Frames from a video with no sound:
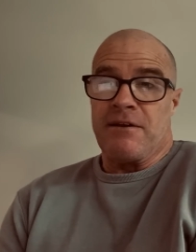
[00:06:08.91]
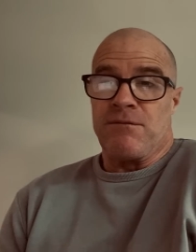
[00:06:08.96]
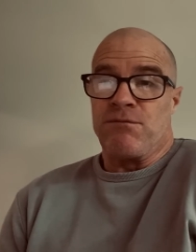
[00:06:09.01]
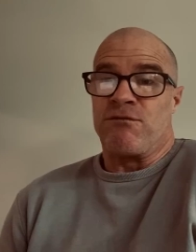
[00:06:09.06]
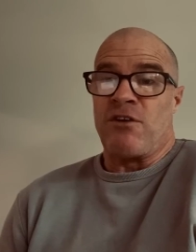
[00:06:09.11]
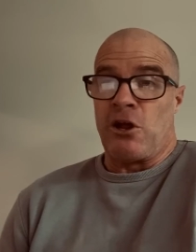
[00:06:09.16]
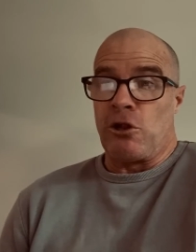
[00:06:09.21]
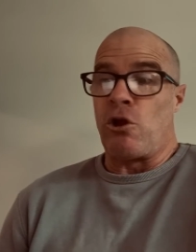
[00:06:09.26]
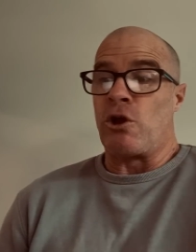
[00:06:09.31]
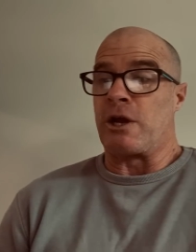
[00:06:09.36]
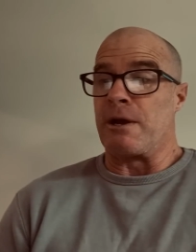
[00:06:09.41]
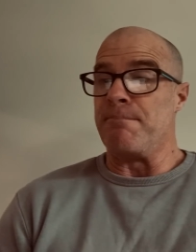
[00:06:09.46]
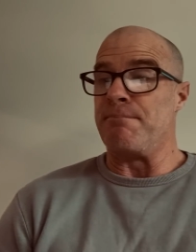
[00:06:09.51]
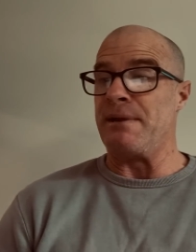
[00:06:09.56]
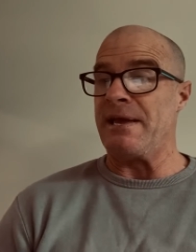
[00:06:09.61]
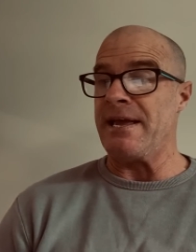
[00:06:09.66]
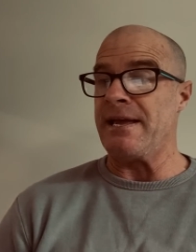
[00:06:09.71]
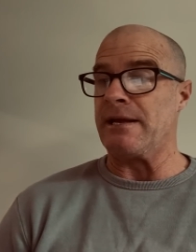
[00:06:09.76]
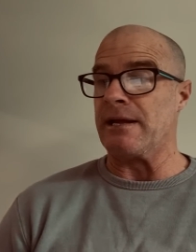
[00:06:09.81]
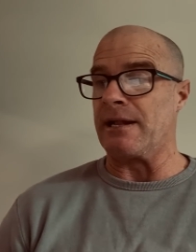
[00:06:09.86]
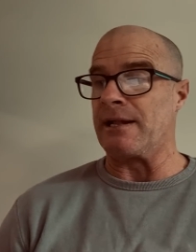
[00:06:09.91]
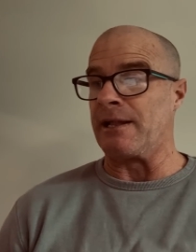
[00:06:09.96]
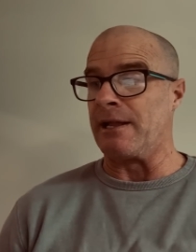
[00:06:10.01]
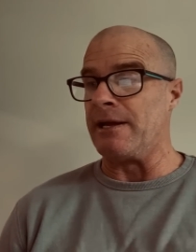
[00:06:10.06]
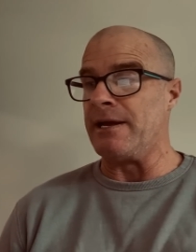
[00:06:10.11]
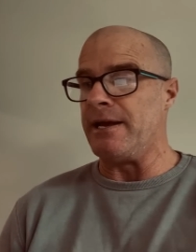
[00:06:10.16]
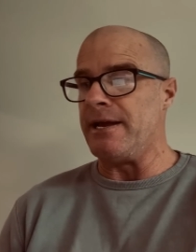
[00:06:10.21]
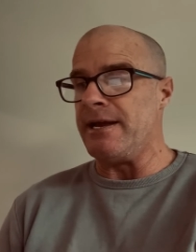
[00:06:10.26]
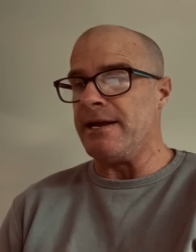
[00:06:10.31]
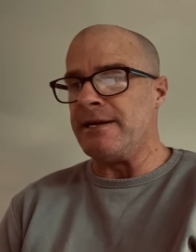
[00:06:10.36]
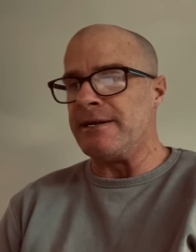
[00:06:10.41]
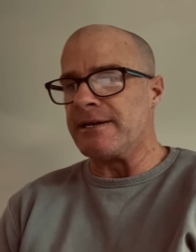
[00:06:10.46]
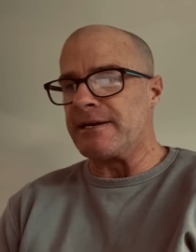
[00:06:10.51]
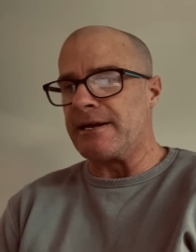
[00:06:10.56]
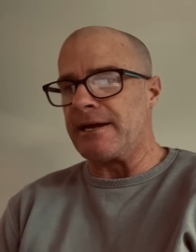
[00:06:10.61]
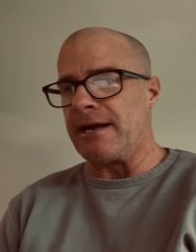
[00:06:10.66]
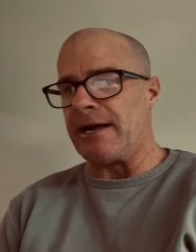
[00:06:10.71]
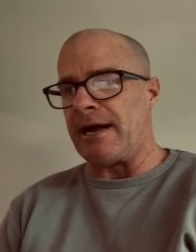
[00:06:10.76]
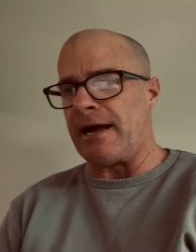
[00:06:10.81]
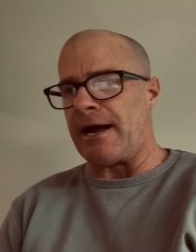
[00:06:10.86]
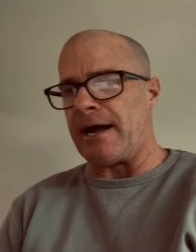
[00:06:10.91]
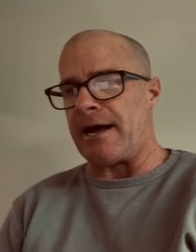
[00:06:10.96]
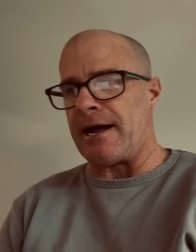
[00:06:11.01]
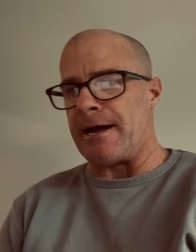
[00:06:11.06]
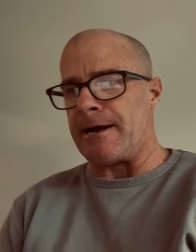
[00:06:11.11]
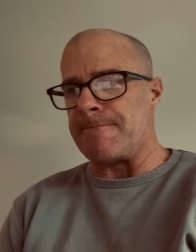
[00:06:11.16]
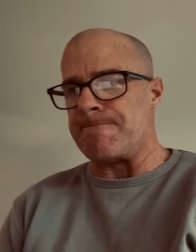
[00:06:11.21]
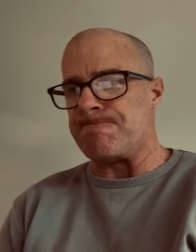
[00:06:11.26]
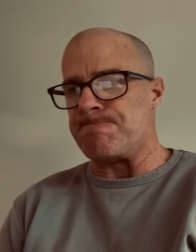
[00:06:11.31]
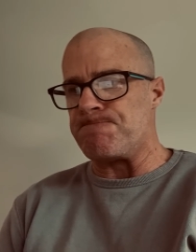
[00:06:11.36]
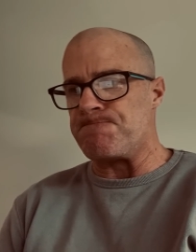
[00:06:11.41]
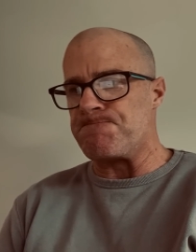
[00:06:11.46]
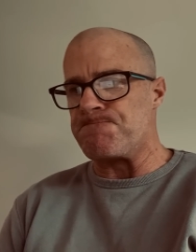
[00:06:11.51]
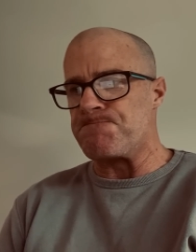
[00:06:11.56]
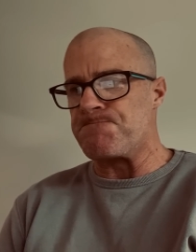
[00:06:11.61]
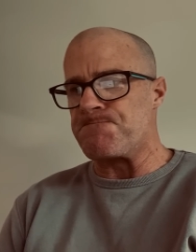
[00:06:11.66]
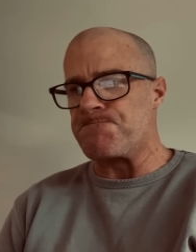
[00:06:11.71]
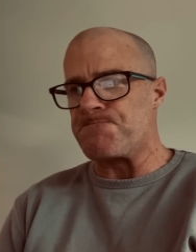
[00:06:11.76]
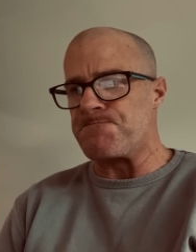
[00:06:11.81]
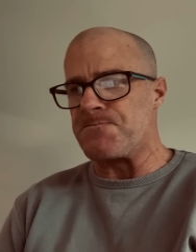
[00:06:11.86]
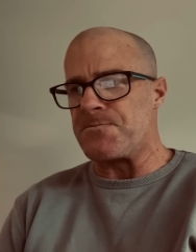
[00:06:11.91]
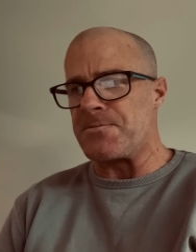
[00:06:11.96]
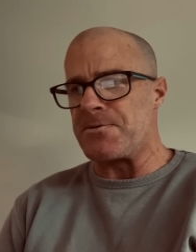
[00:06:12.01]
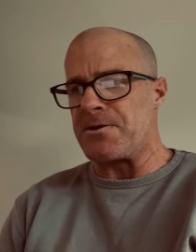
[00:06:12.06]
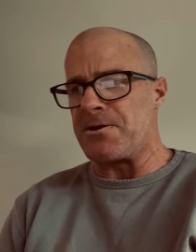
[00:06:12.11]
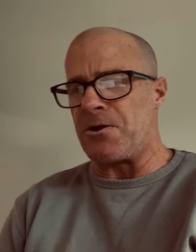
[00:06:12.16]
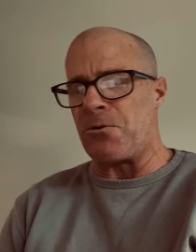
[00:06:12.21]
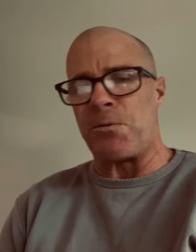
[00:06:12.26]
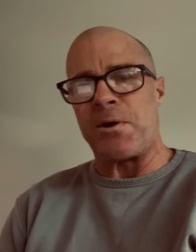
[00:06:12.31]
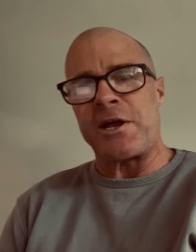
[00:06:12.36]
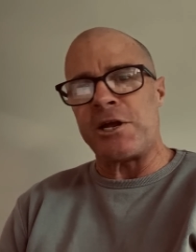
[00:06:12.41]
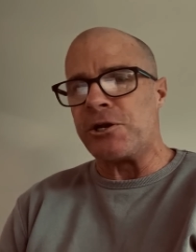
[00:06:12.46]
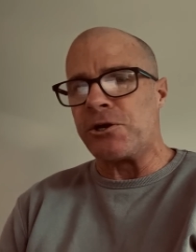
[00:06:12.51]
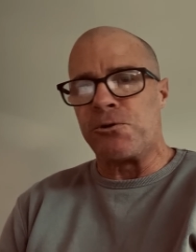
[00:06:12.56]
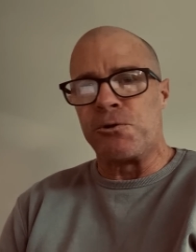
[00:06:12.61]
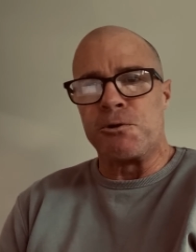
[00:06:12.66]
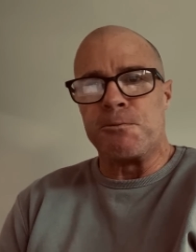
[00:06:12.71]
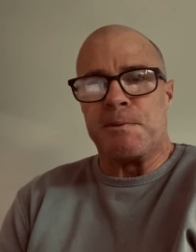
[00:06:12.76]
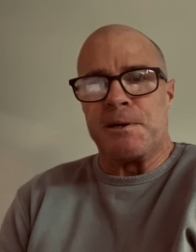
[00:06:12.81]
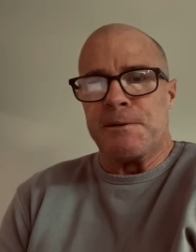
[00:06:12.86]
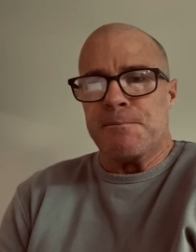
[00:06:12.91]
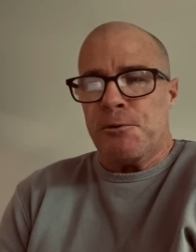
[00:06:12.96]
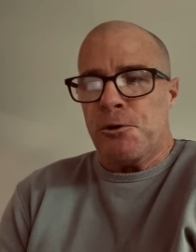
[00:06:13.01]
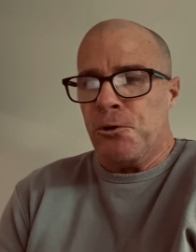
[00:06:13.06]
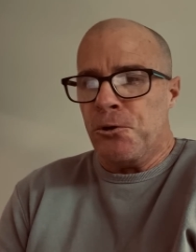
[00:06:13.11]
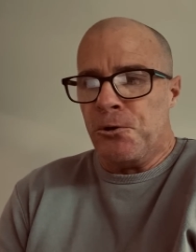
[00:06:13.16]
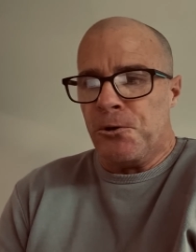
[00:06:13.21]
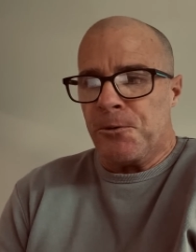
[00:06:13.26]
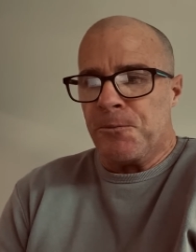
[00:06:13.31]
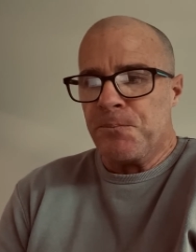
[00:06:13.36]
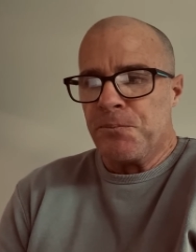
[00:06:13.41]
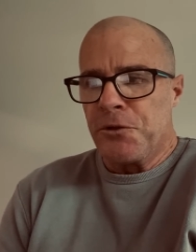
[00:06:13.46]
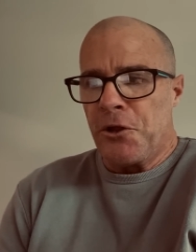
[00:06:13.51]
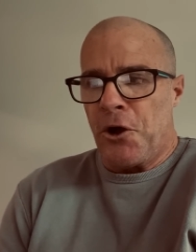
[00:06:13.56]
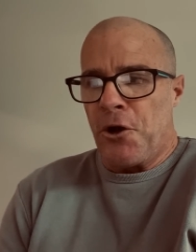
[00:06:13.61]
felt like a big lead, I reckon it could have been more.